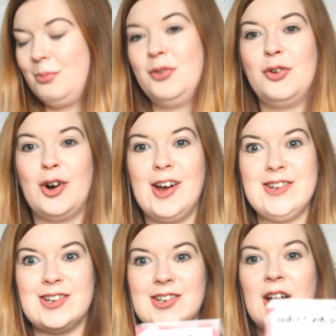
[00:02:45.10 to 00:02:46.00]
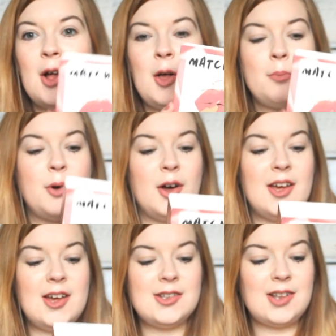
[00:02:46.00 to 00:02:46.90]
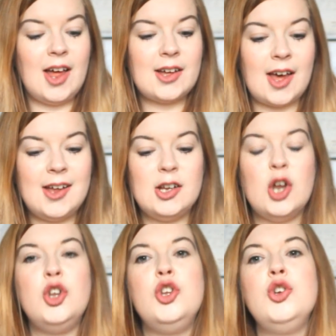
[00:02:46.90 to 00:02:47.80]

before I did. But it is like a